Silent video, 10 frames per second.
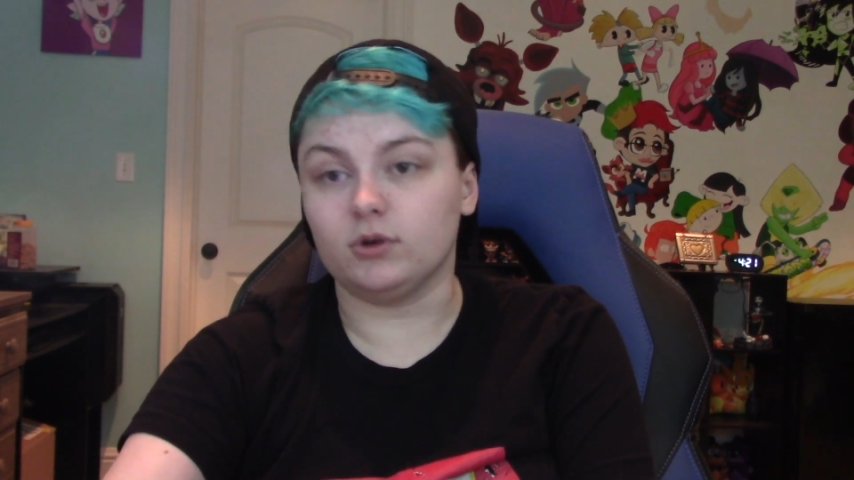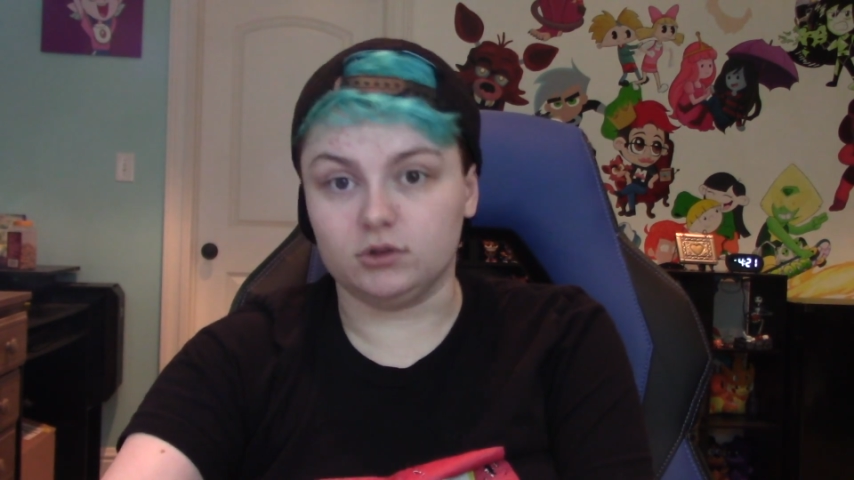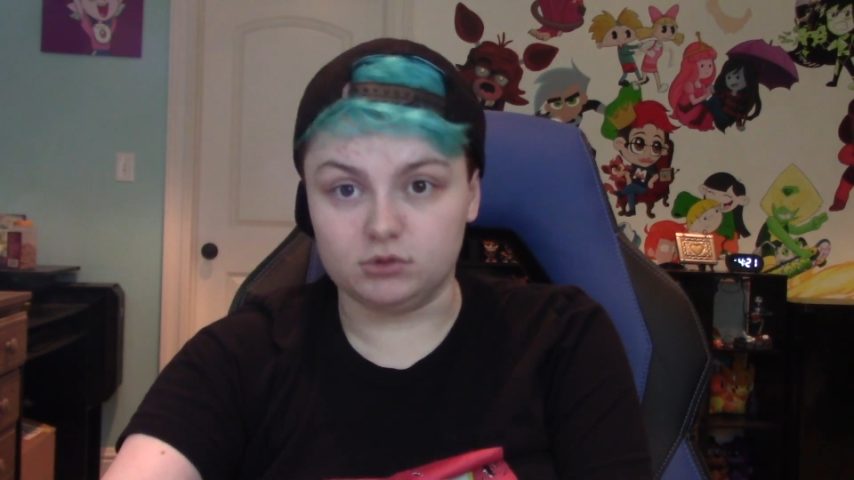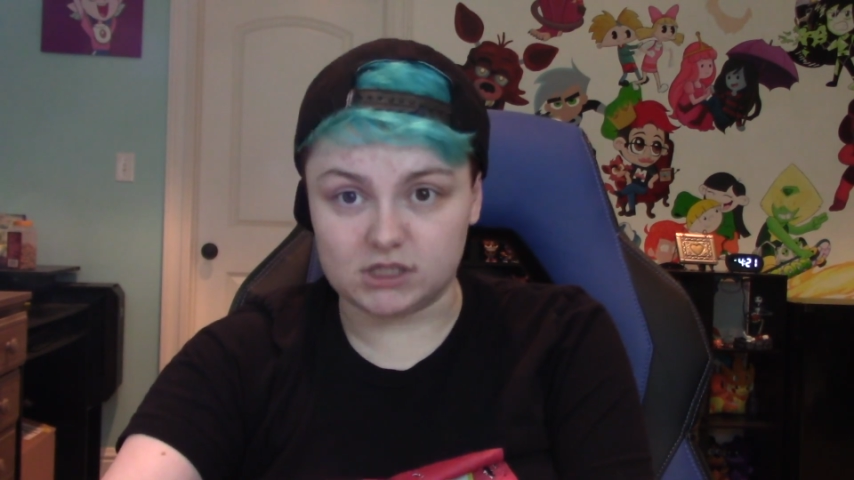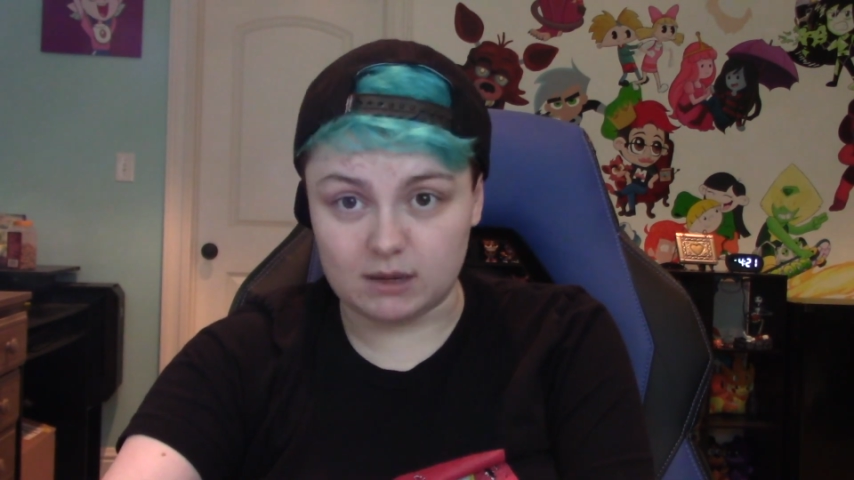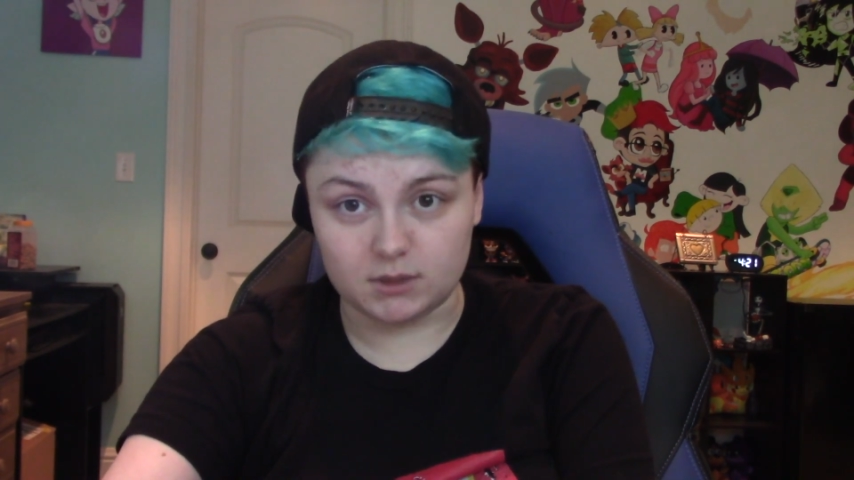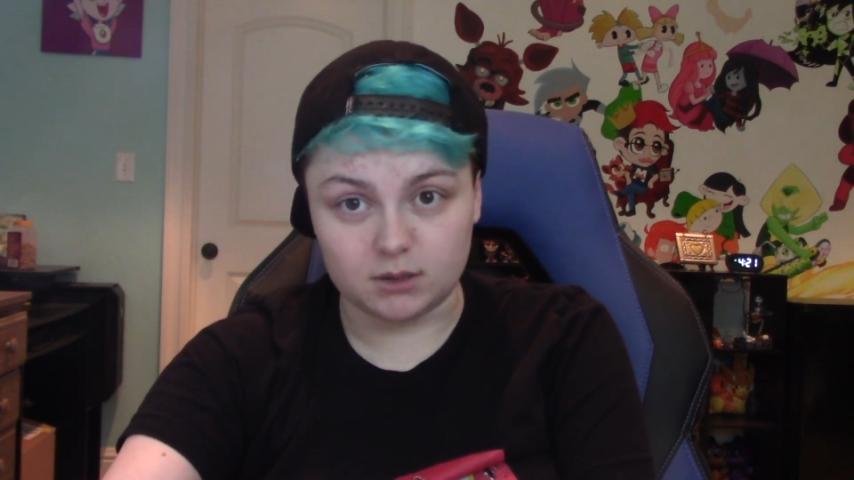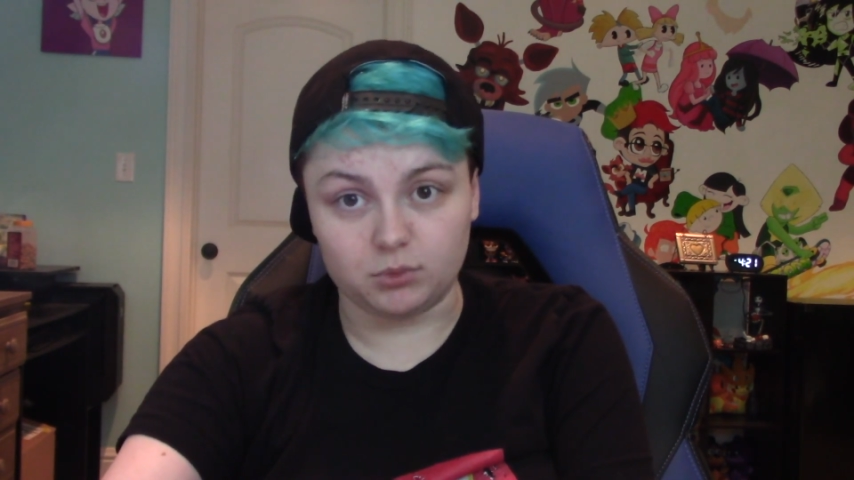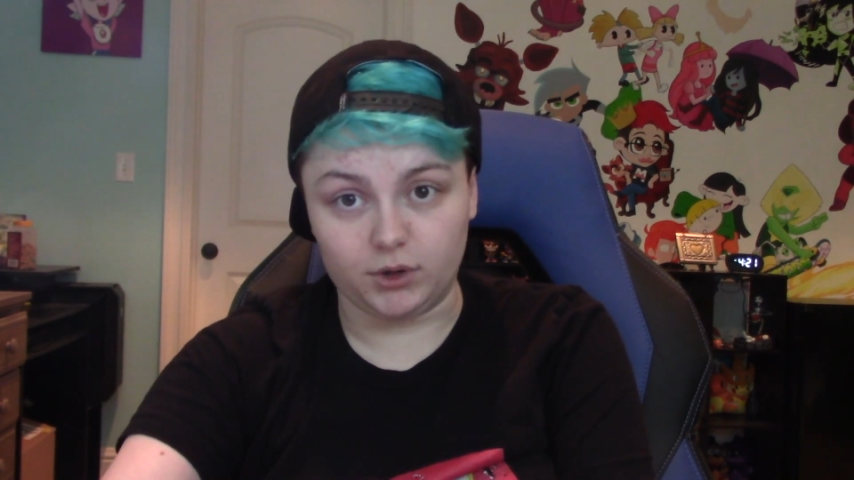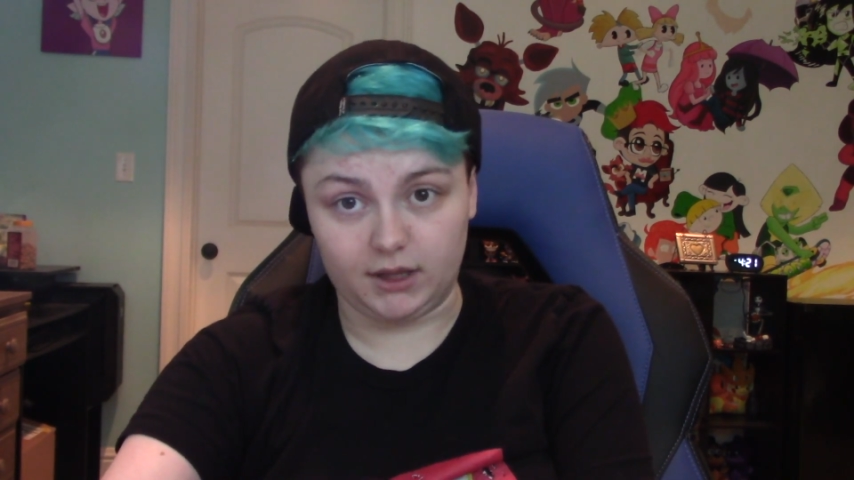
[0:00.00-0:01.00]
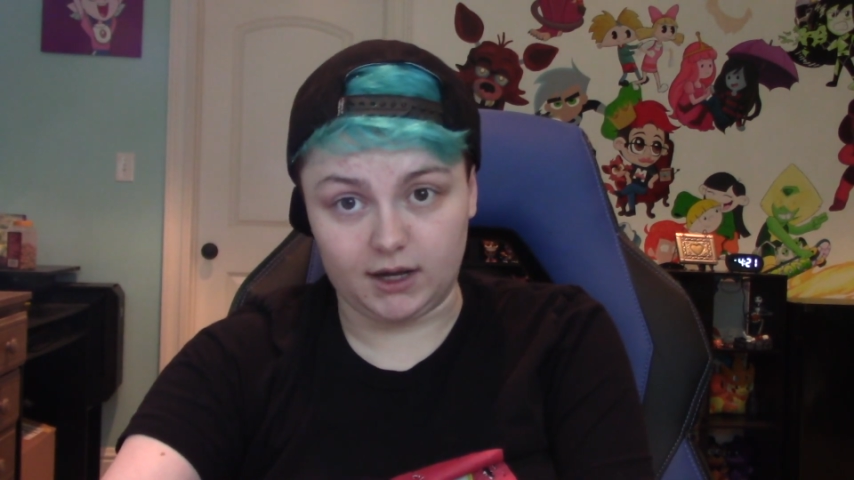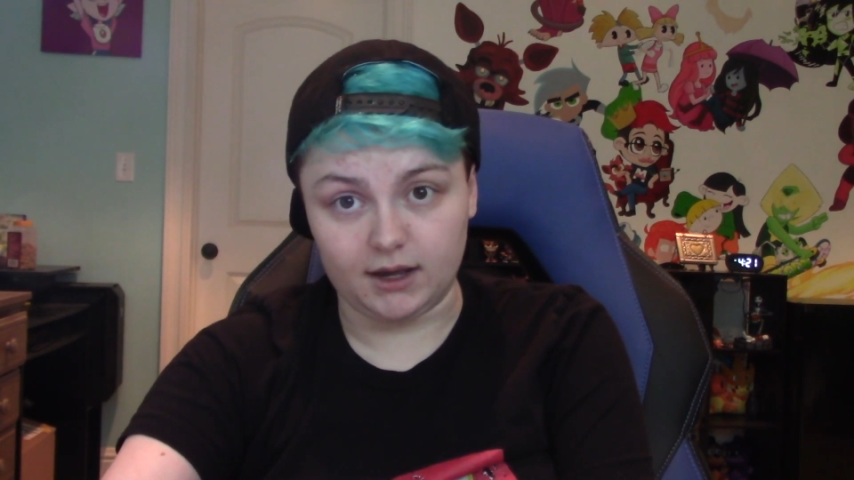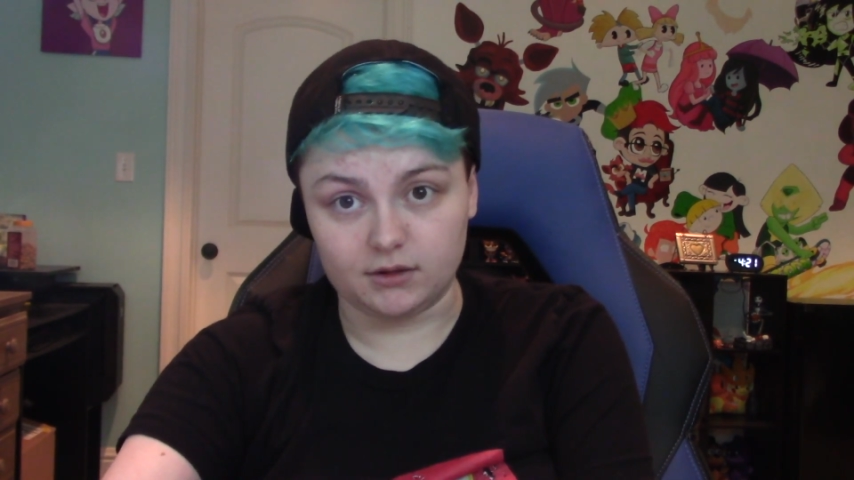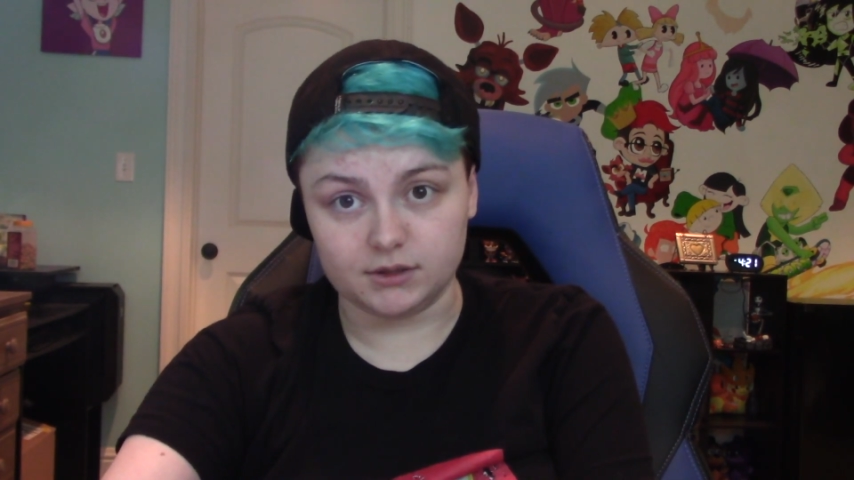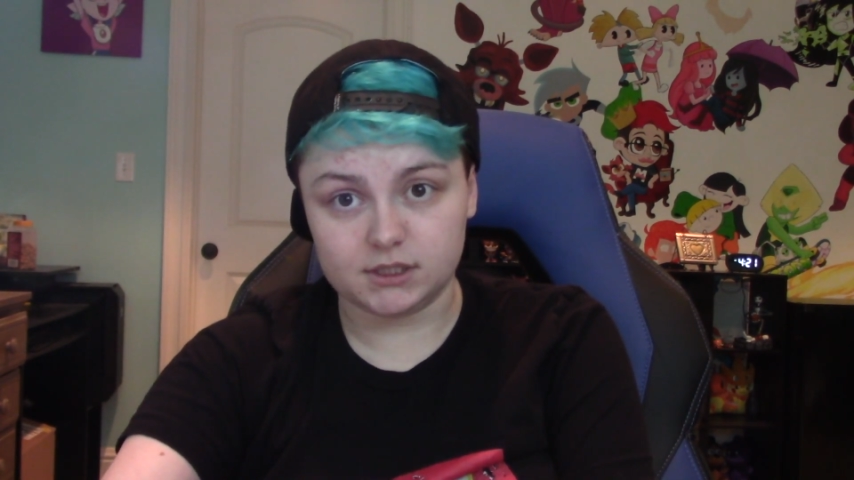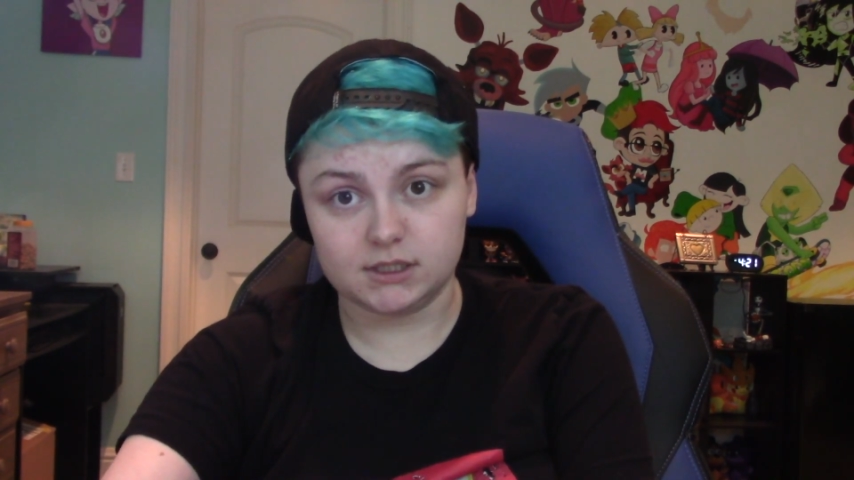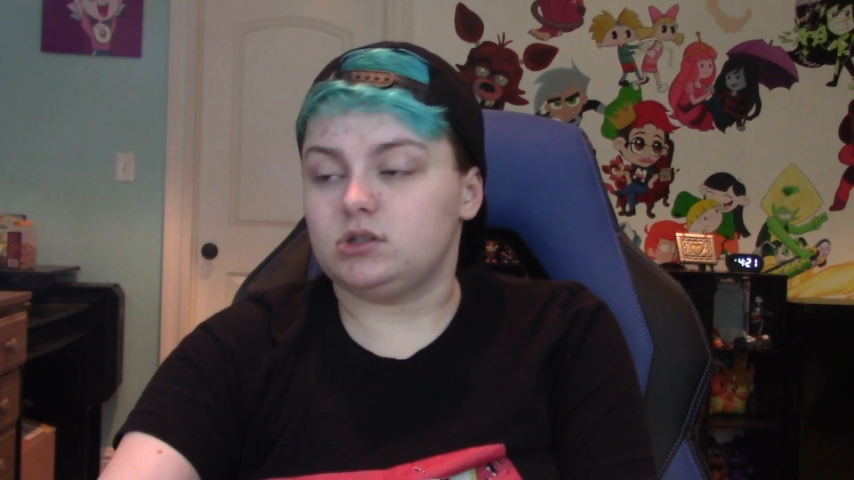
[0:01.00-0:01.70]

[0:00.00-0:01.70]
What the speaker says: Luz came to the Boiling Isles.